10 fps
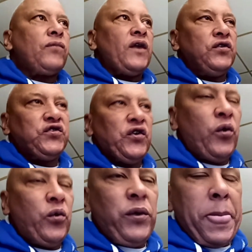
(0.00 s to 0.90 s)
So
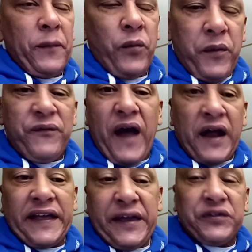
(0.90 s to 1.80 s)
when we found out
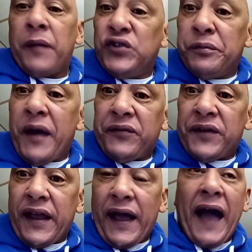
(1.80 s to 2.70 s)
he was coming to Bedford
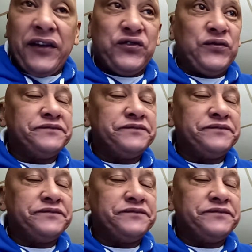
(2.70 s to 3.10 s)
High School,